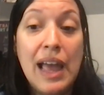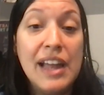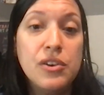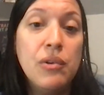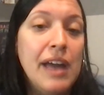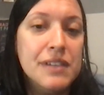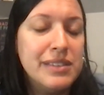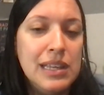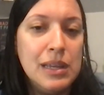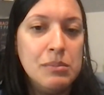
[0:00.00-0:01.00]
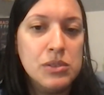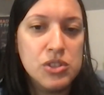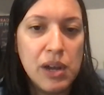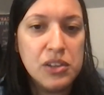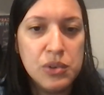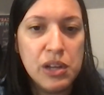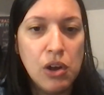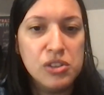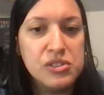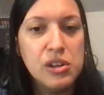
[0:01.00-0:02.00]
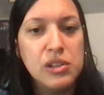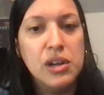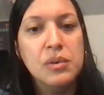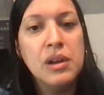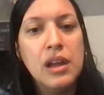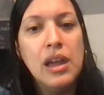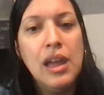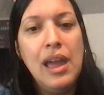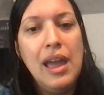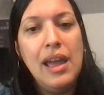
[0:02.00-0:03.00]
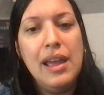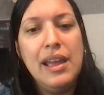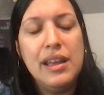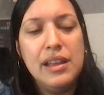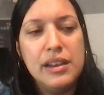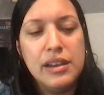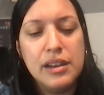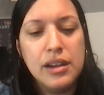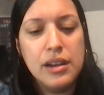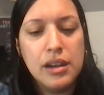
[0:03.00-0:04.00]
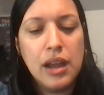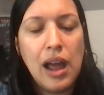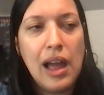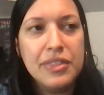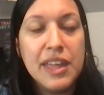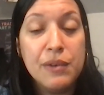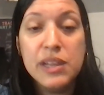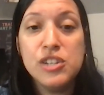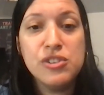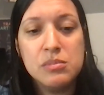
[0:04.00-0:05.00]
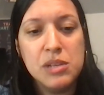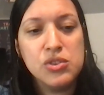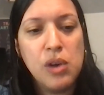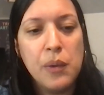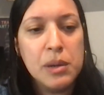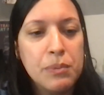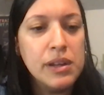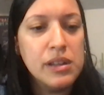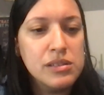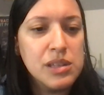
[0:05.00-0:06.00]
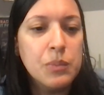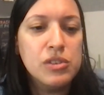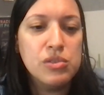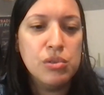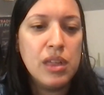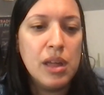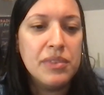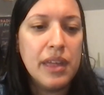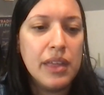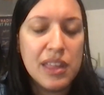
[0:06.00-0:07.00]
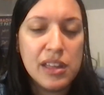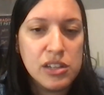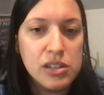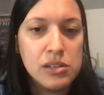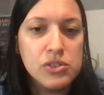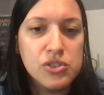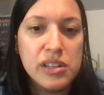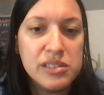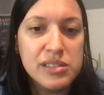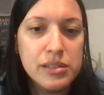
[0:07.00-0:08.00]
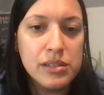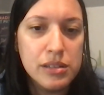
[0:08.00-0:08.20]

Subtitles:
I don't have a team, so I do it all solo, and they really trust me. So I want to bring someone to them that they can trust.